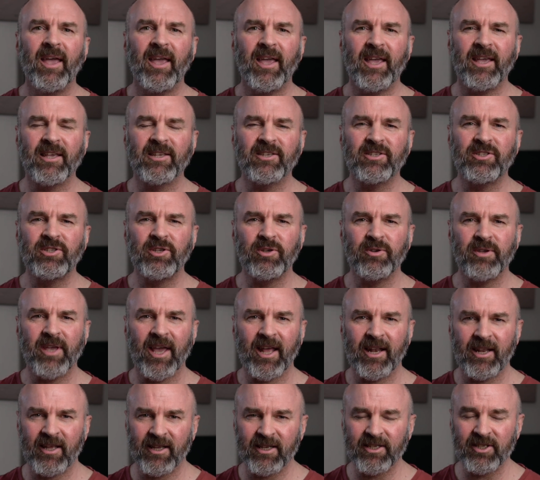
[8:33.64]
is to
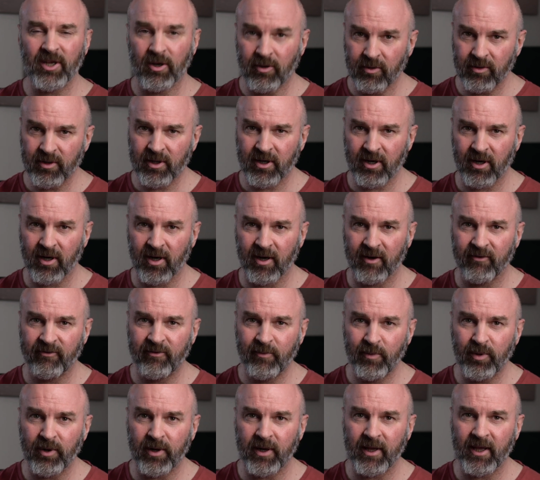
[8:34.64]
get a tone
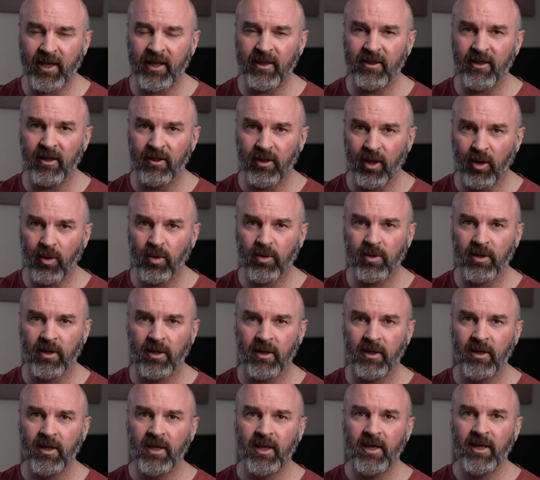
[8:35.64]
curve put in the
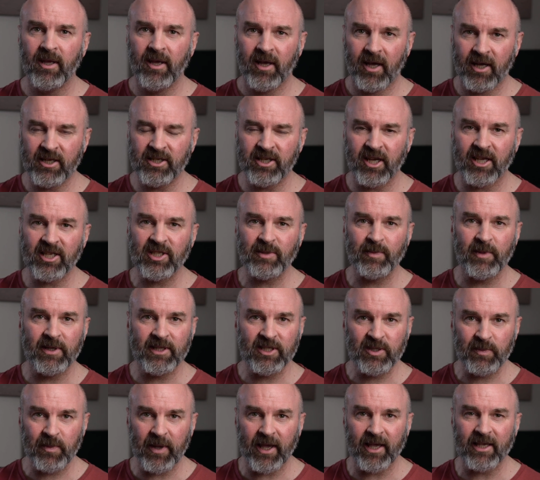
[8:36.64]
local
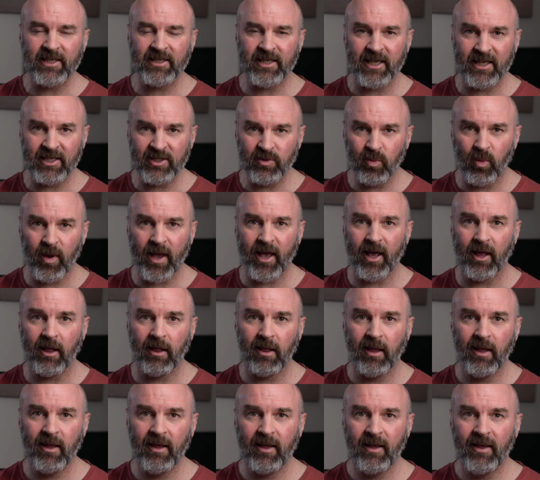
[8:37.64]
adjustment space as
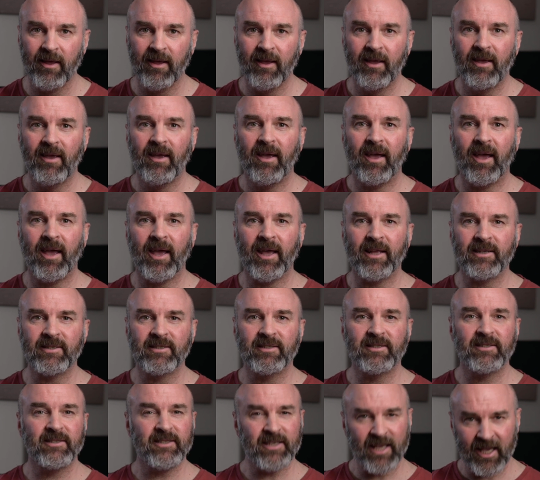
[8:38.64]
well.
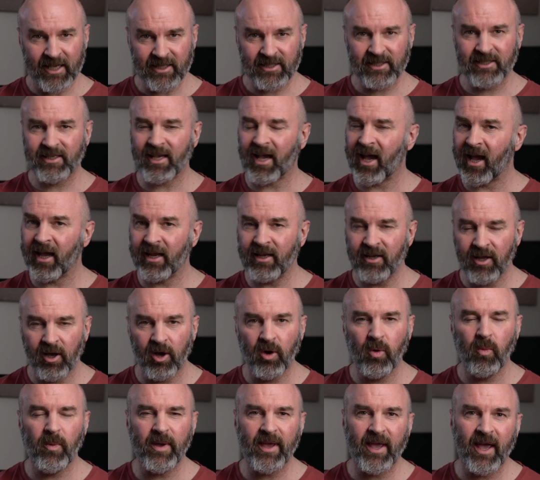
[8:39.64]
And yes, I
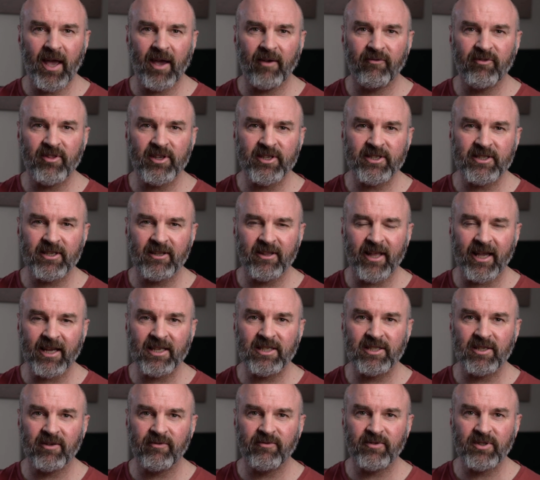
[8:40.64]
know we have the
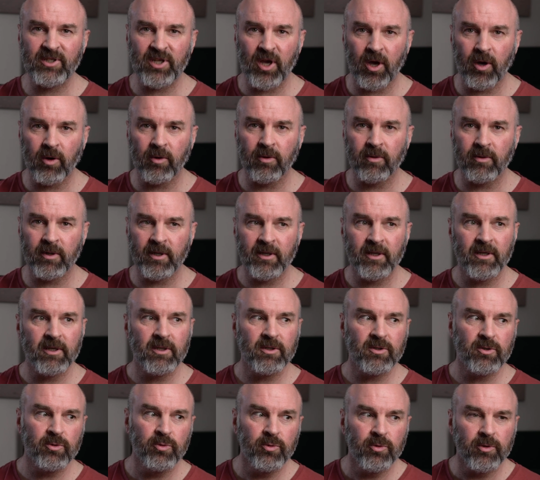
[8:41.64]
selective tone
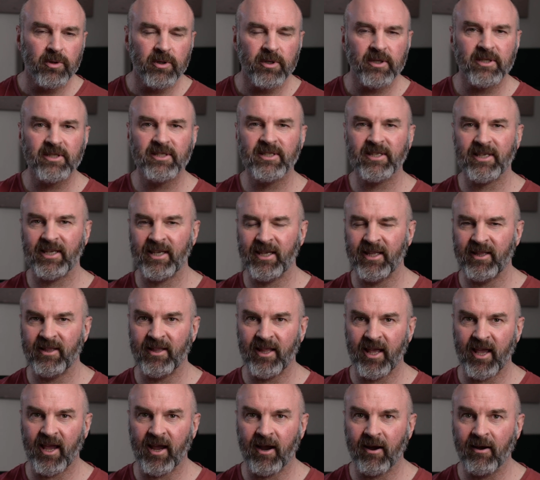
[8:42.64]
tools in
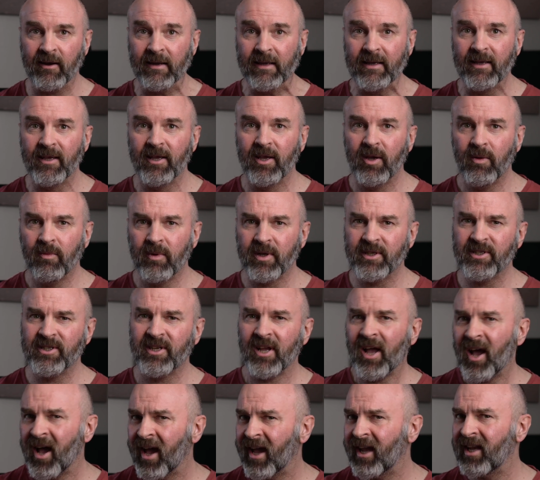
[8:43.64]
there, which
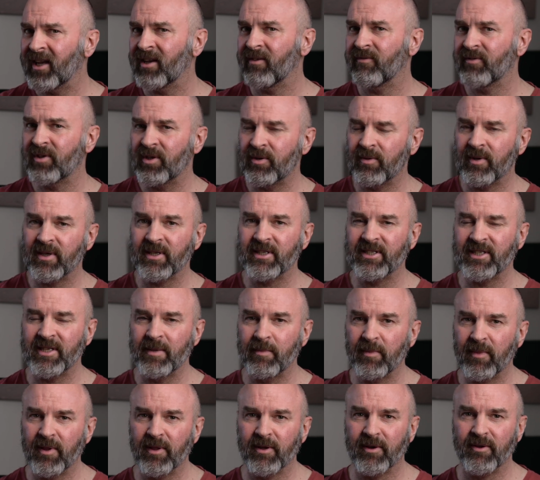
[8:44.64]
kind of do a
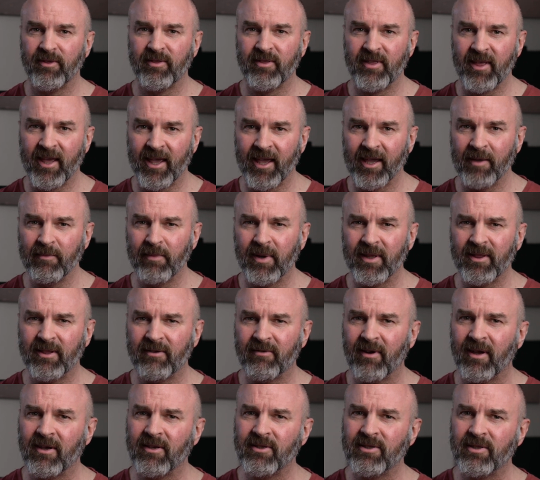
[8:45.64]
similar thing, but
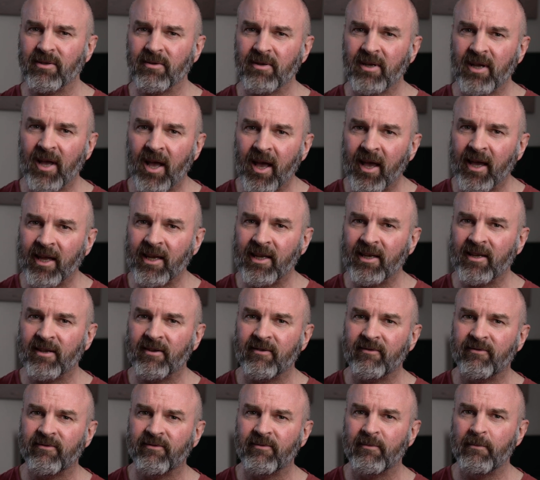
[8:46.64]
they're also kind
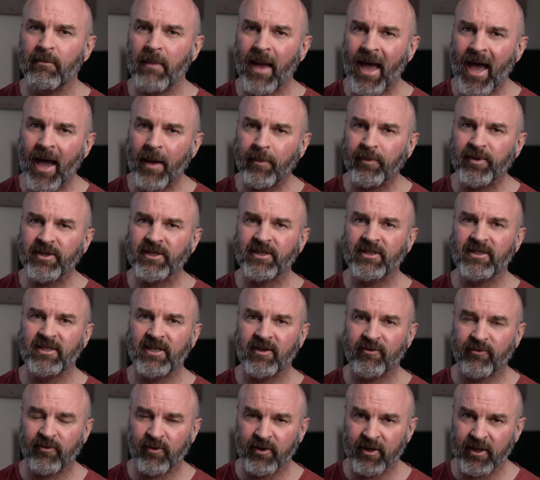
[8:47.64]
of mapped
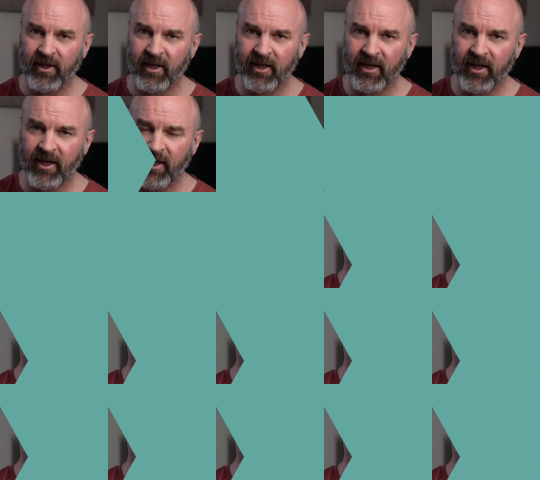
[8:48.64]
differently.